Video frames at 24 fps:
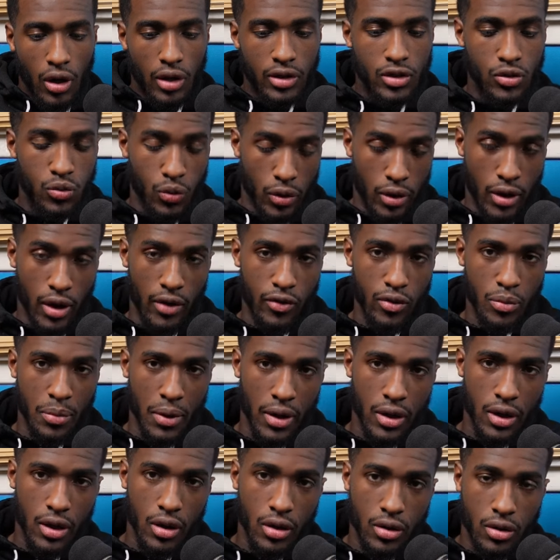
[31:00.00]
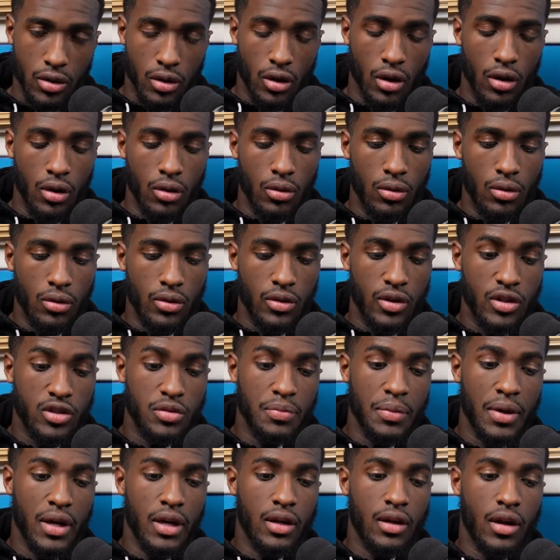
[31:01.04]
I just want everybody here to know this
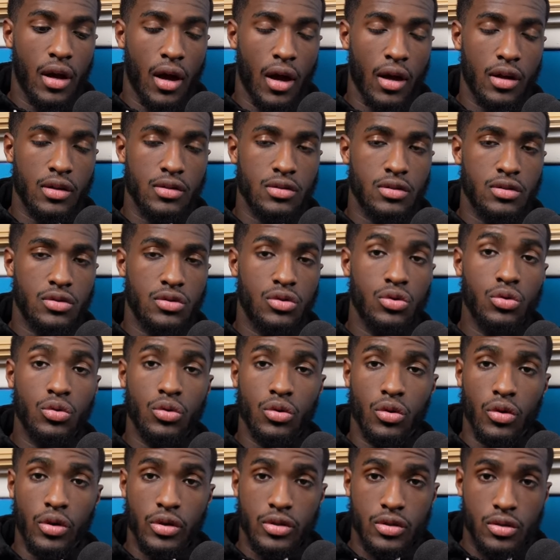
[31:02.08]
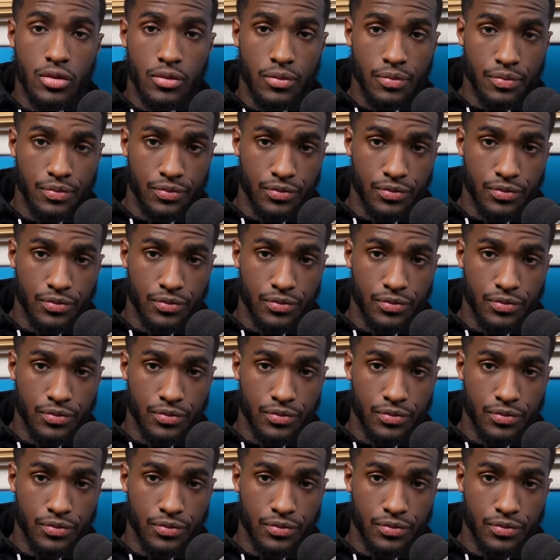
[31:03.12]
man has two degrees.